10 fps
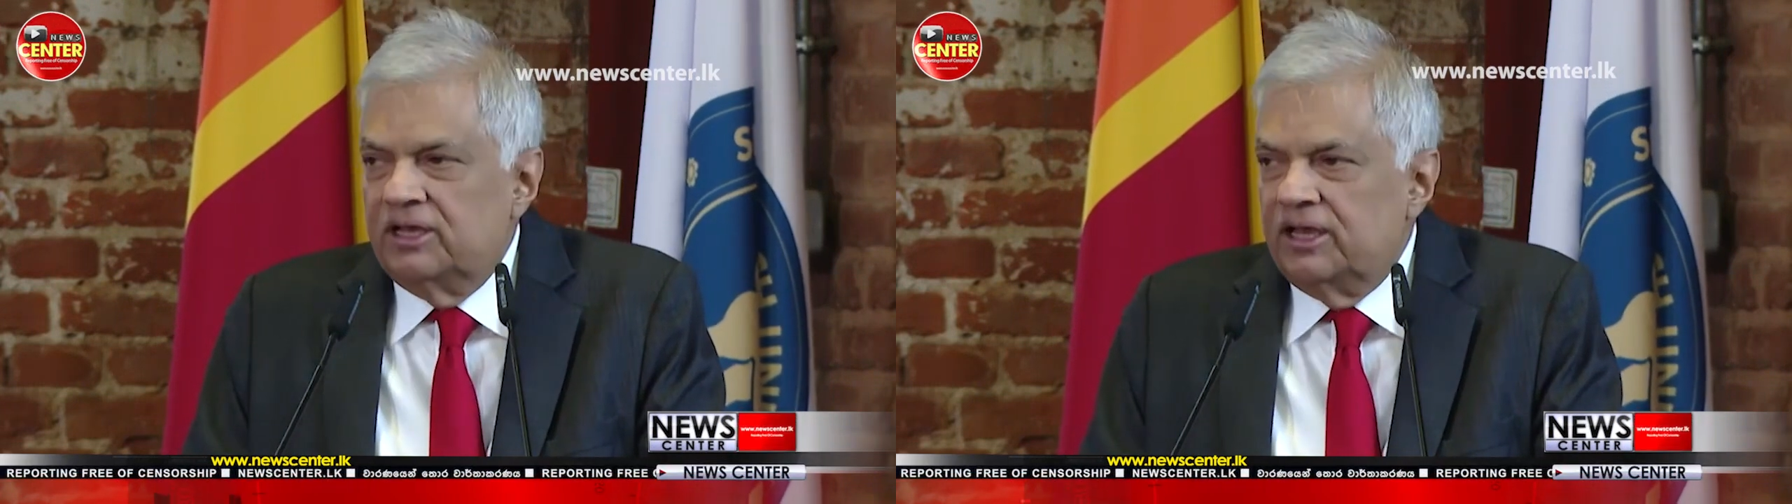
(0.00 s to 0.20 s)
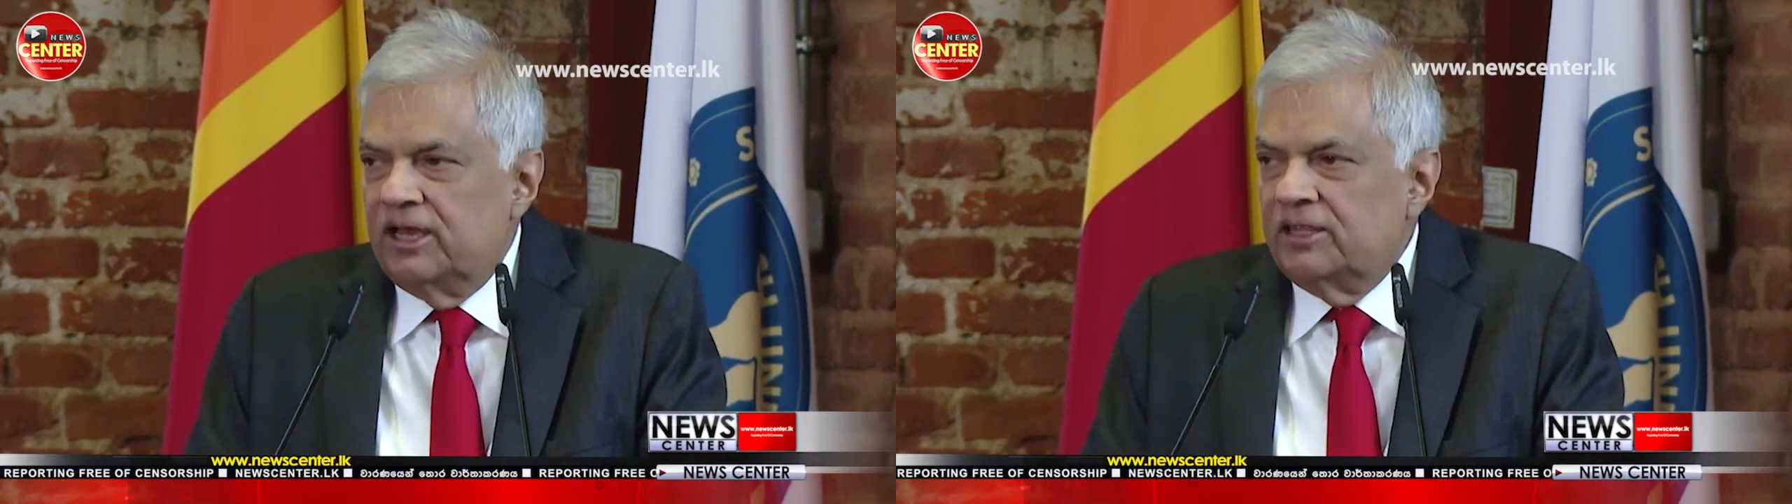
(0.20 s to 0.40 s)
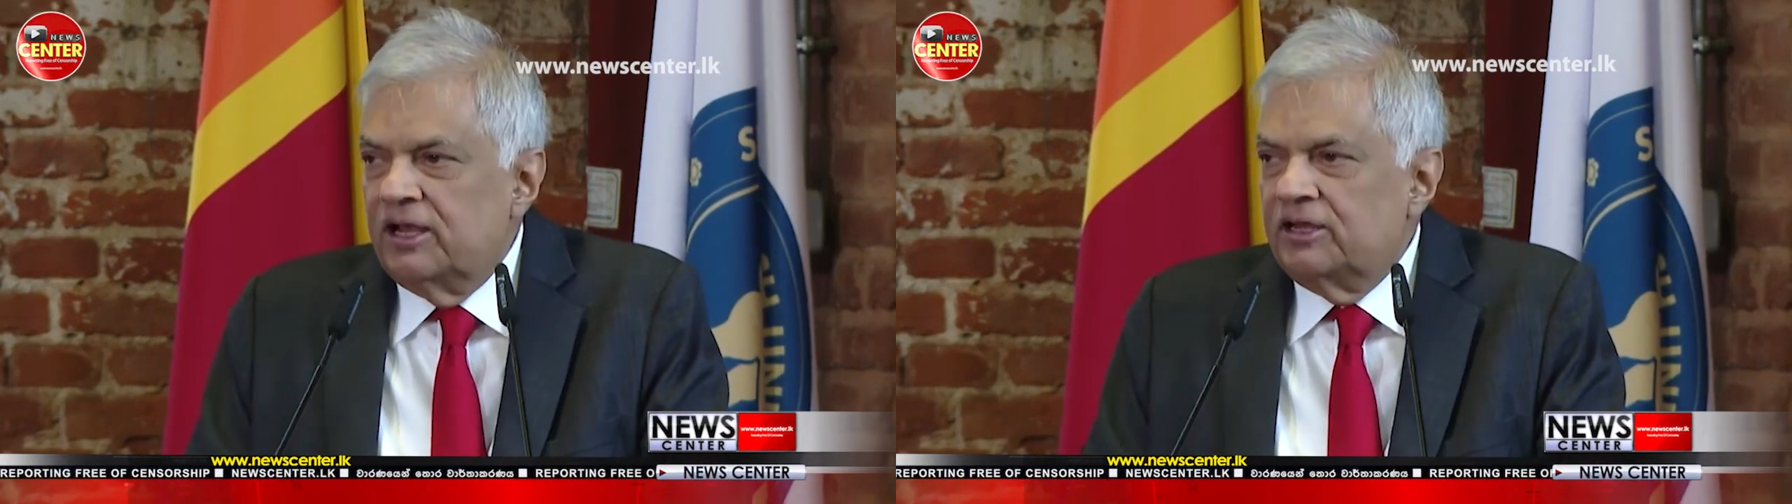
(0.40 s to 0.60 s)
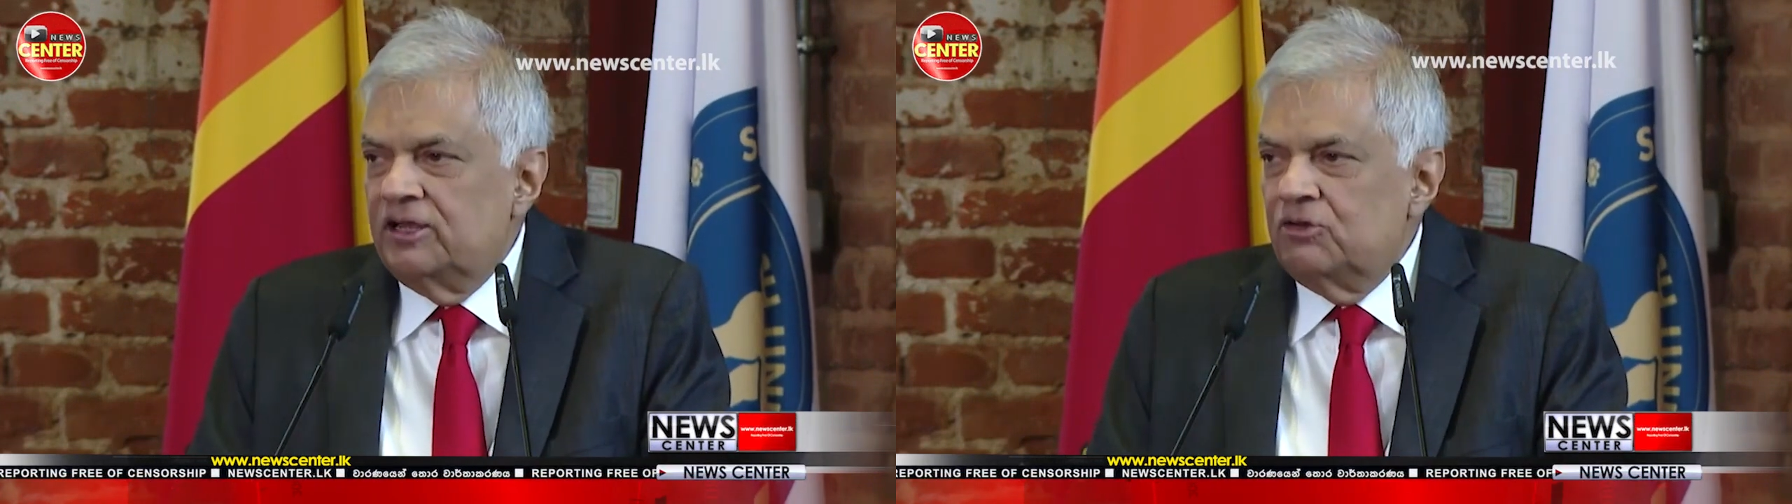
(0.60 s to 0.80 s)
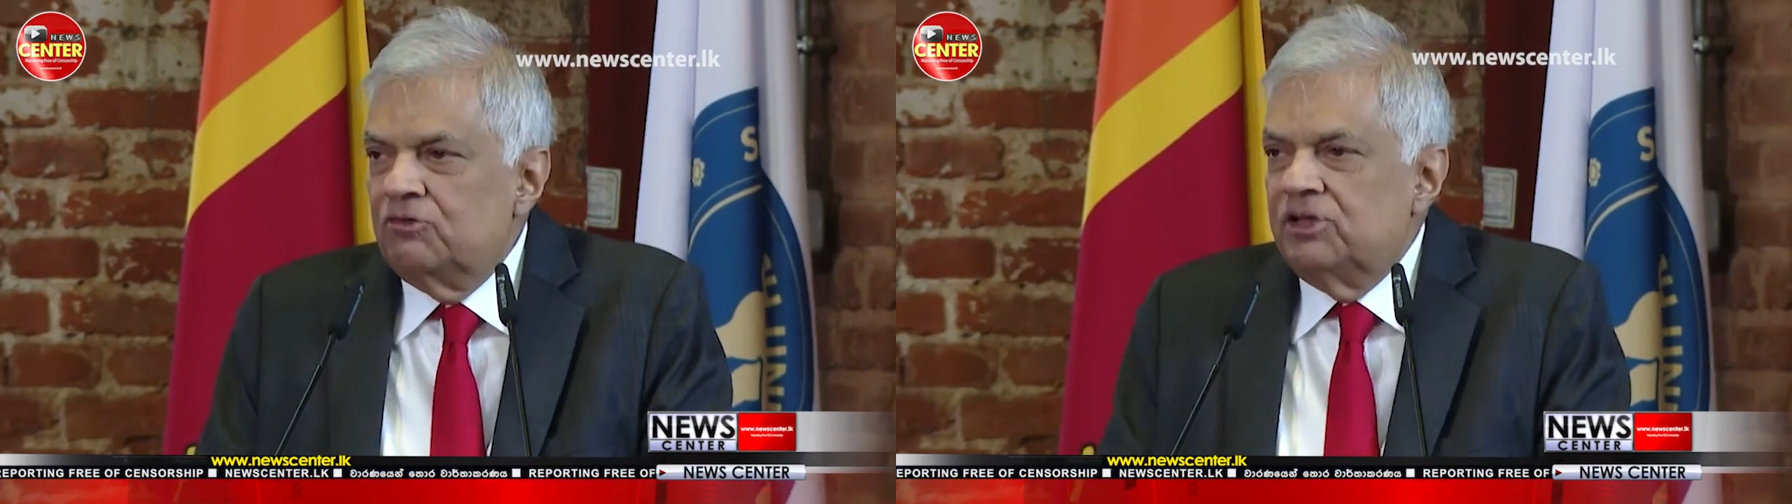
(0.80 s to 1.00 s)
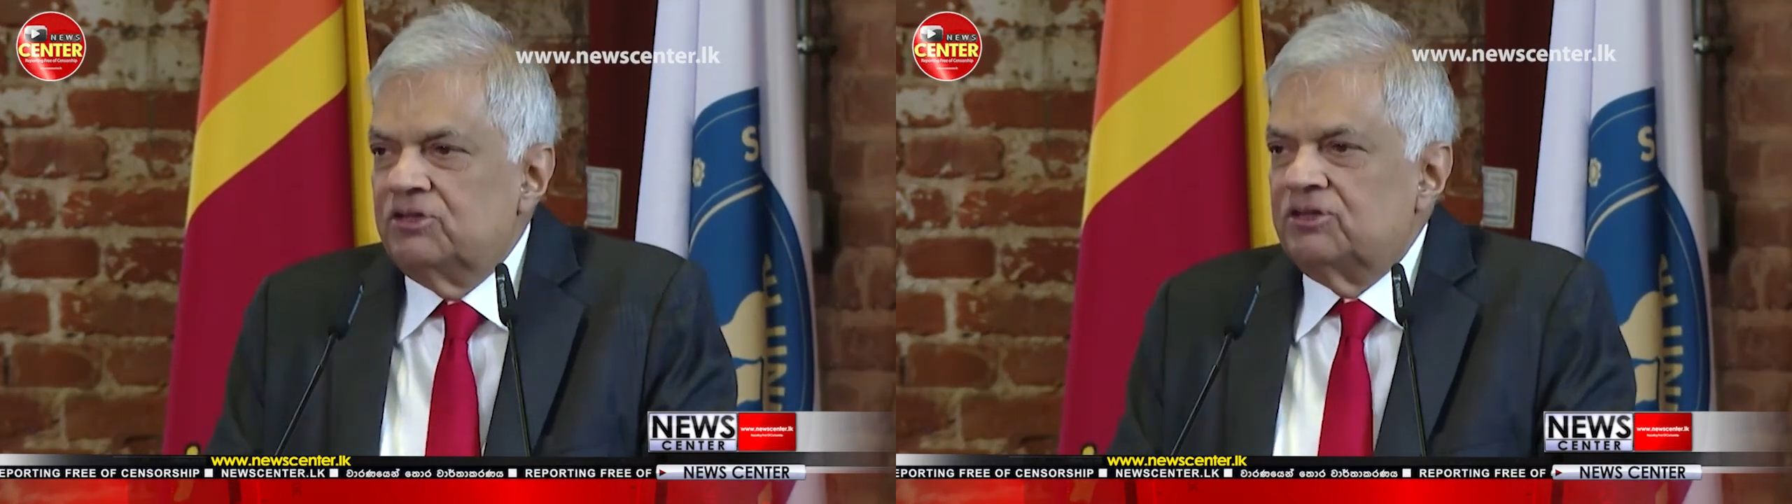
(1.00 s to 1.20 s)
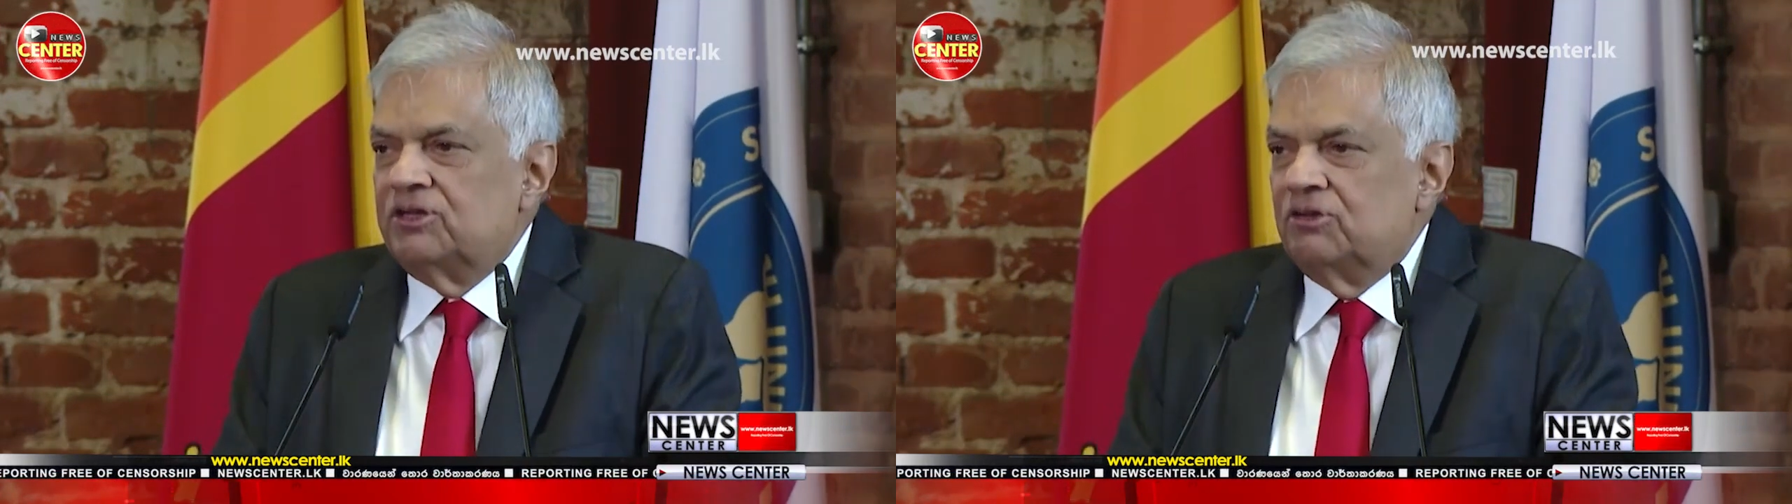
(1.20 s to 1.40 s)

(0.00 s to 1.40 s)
And that innovation